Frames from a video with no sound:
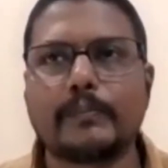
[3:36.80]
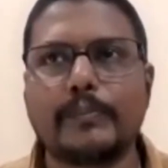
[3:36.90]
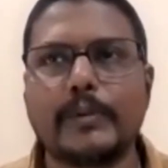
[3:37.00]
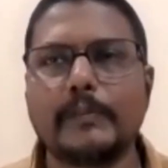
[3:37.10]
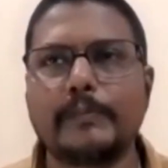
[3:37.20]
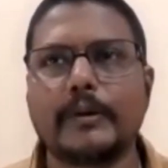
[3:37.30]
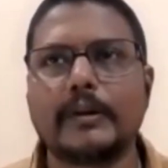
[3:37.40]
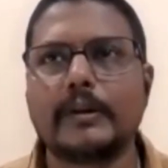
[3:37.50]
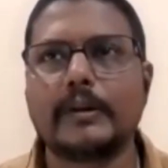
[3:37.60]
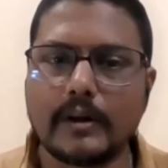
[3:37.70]

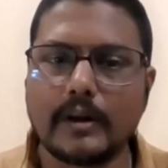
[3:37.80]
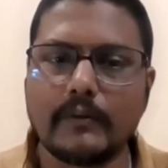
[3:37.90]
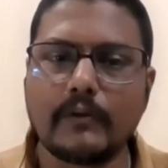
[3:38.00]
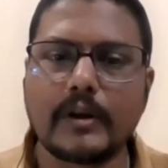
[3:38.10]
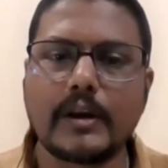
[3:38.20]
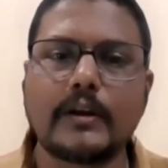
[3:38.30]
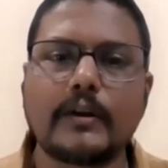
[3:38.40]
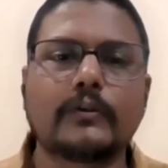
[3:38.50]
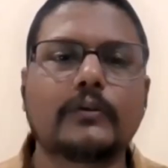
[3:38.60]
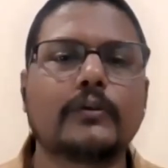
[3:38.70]
people living very
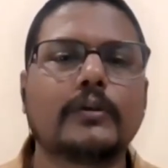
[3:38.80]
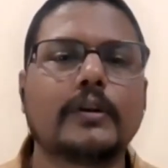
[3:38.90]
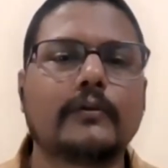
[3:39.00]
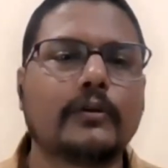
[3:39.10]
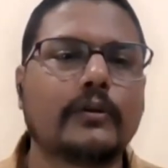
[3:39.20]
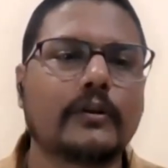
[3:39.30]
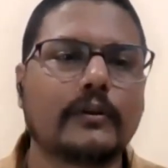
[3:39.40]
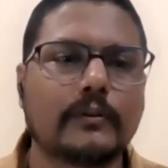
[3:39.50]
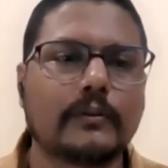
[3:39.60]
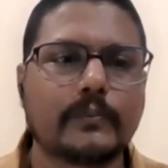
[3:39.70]
close to the
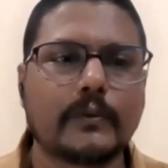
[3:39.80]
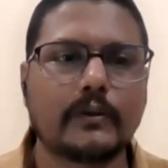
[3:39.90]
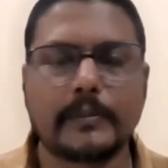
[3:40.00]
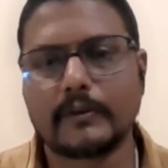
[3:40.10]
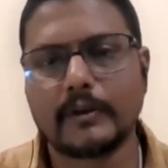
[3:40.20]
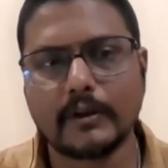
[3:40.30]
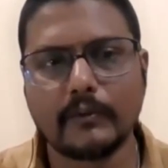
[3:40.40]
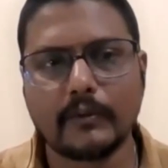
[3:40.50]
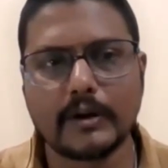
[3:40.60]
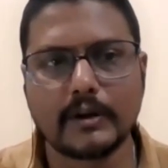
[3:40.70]
forest, especially the
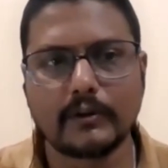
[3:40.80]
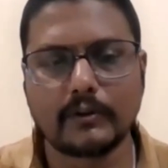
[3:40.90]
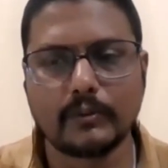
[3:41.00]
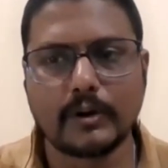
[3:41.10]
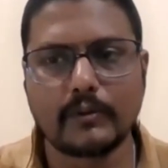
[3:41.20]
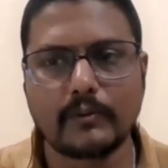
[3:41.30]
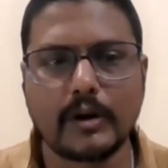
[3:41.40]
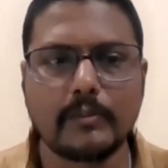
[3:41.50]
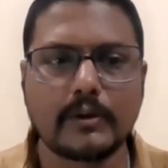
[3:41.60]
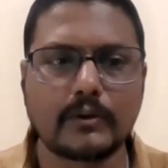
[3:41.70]
villages who are
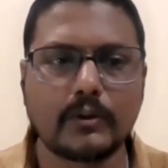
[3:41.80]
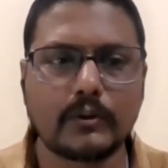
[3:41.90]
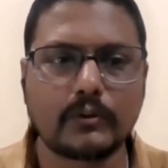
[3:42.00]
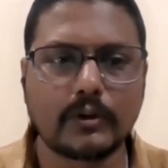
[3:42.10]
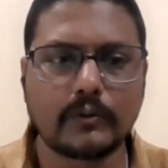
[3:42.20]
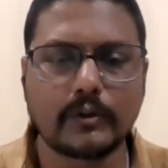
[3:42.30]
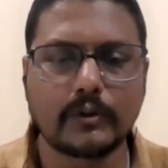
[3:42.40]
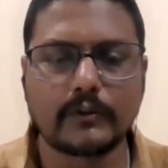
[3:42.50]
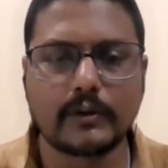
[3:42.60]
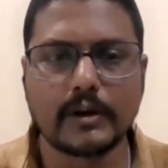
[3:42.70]
very much close to the
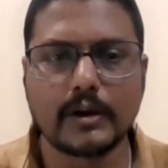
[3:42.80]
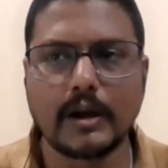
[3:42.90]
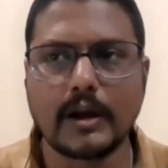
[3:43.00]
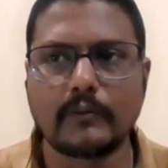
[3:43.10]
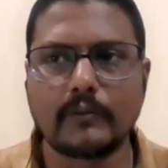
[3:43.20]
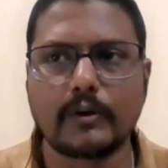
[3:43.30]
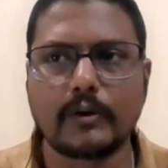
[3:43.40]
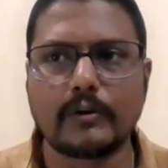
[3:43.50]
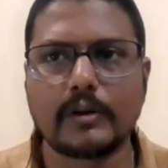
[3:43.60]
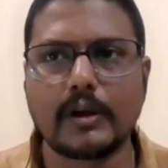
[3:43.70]
forest area, and
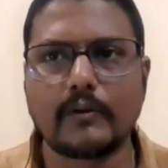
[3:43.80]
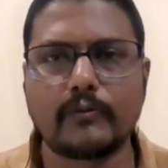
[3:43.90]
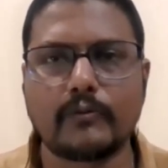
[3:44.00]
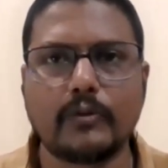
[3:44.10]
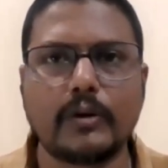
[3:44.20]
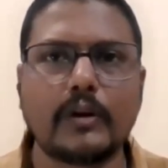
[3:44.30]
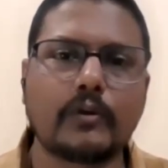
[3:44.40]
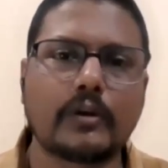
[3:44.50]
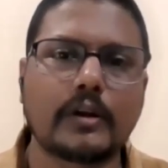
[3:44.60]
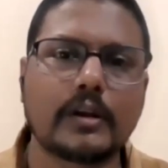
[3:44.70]
for their food and
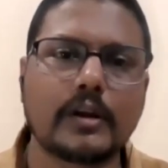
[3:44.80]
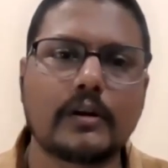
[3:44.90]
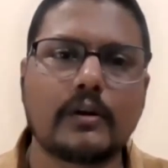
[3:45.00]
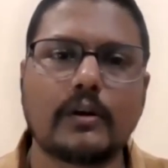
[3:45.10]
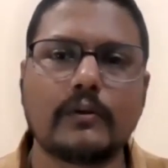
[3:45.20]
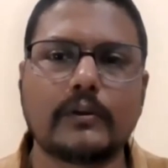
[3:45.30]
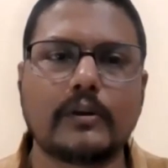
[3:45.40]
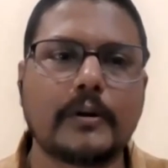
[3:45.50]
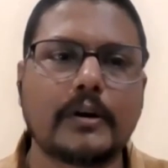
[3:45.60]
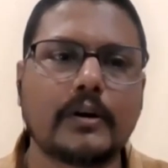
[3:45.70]
fodder they are always
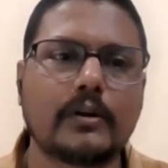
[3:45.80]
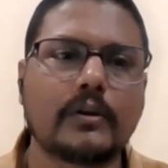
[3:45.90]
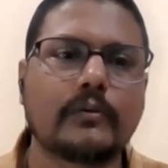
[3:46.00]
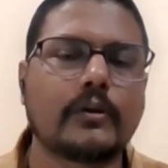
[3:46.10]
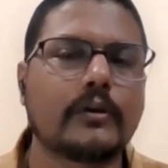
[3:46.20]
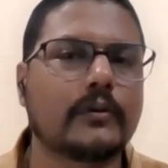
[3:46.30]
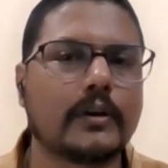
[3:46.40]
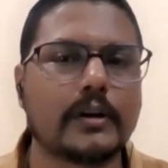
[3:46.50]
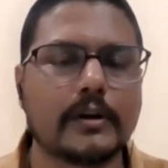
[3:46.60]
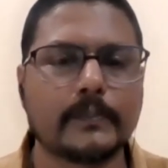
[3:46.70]
dependent on the forest
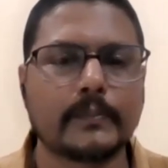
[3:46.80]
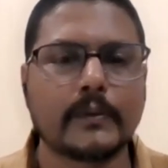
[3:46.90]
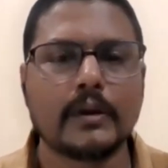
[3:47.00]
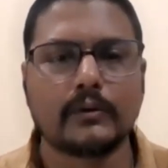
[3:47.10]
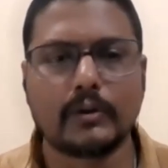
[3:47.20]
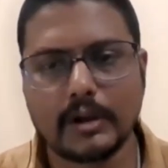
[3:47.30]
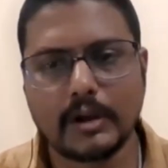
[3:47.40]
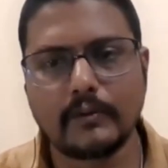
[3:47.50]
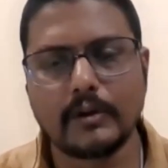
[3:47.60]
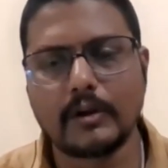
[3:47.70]
area. So they
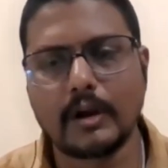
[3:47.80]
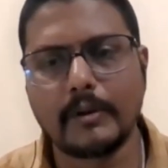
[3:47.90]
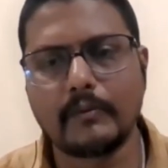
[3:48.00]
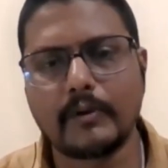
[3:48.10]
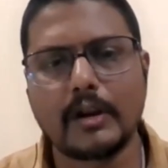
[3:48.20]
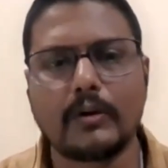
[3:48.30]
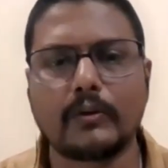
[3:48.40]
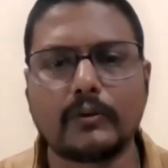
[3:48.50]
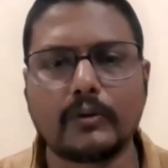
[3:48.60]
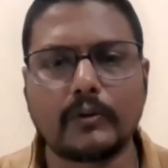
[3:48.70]
are coming very
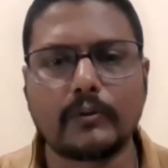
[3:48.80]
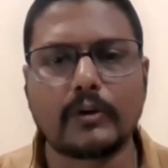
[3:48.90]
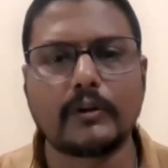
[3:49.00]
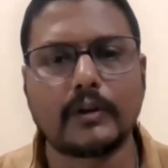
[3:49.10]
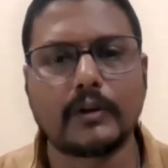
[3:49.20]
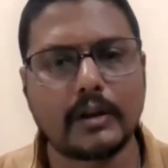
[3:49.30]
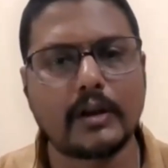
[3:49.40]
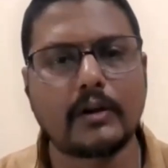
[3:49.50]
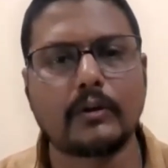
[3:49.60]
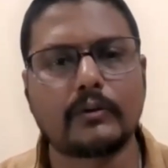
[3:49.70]
close to the forest, and they
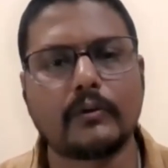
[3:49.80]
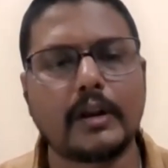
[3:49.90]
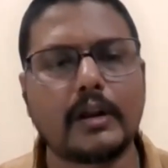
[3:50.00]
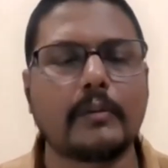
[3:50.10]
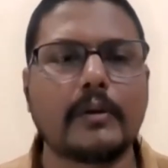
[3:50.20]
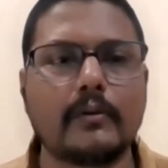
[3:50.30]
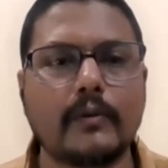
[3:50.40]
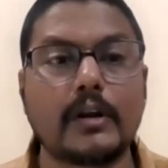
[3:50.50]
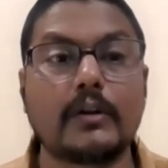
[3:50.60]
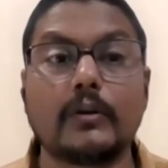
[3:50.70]
are also coming
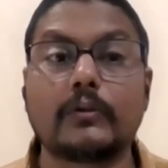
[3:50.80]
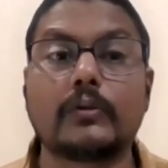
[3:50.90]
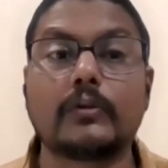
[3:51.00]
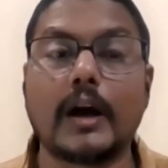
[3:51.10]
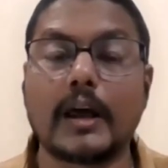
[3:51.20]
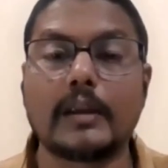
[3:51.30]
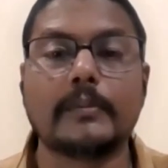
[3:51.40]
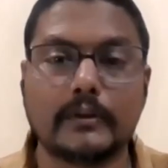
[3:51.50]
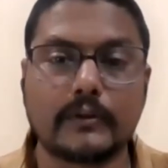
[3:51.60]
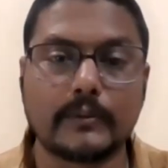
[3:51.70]
very close to the
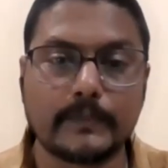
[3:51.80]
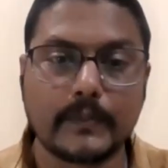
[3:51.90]
animals.